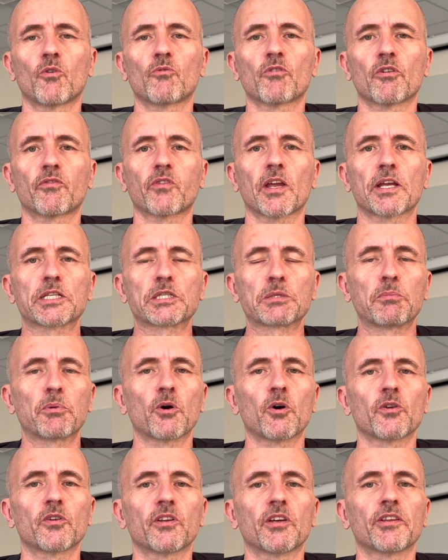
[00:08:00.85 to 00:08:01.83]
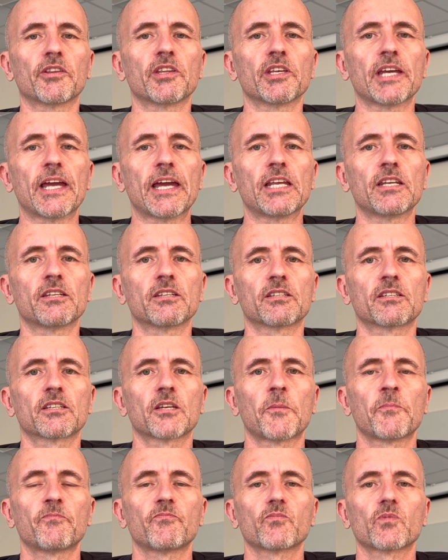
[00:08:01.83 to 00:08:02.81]
reflect upon at the end
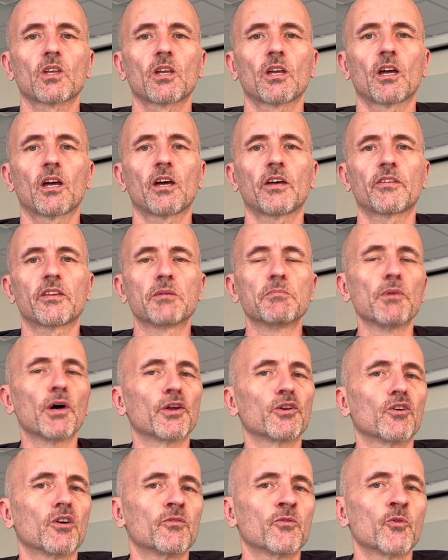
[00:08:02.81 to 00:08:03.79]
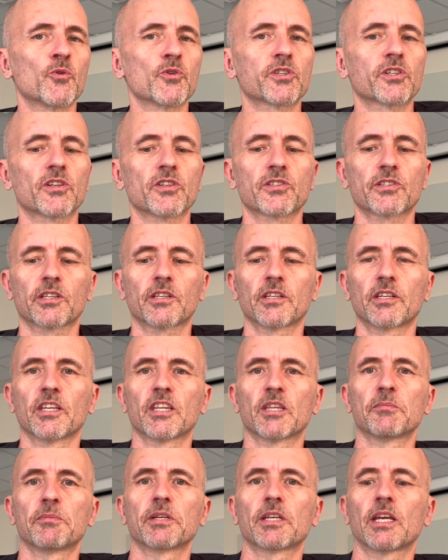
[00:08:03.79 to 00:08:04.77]
that you might not have always considered at
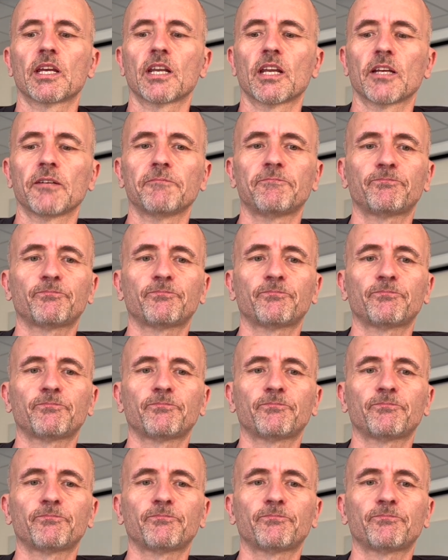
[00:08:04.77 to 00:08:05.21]
the beginning.